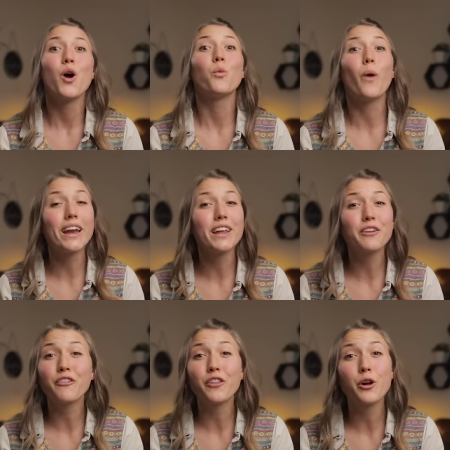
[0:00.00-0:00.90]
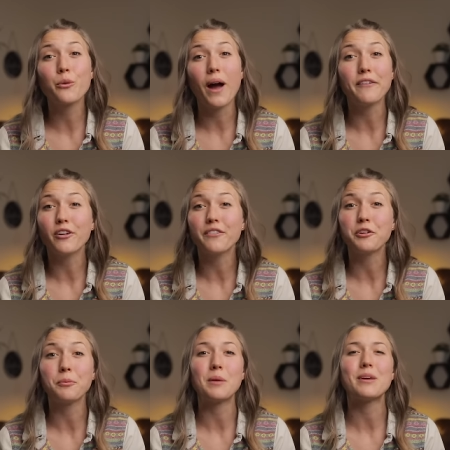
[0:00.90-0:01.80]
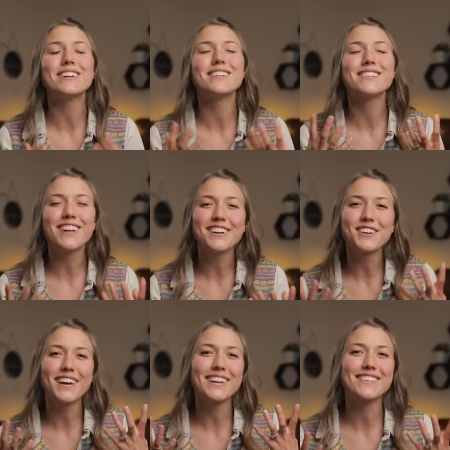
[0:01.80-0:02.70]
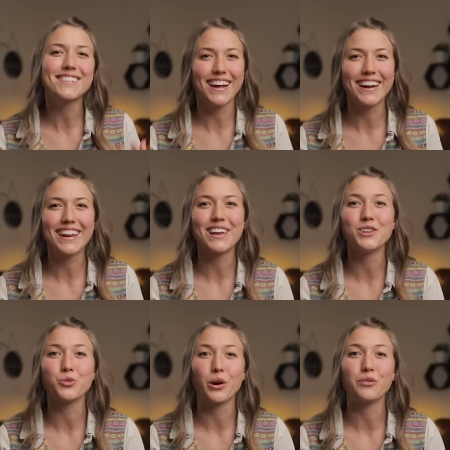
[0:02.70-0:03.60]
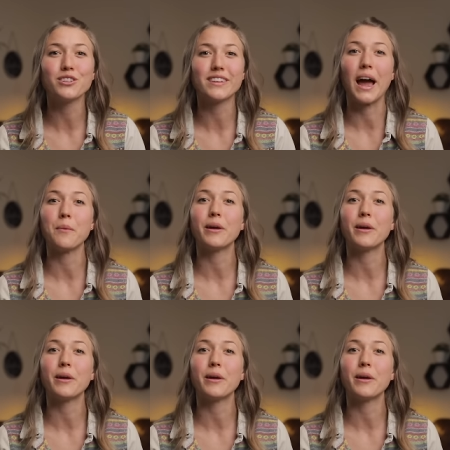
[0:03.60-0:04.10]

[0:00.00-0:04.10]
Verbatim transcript: Waiting for the arrival of your baby is such an exciting and joyful time,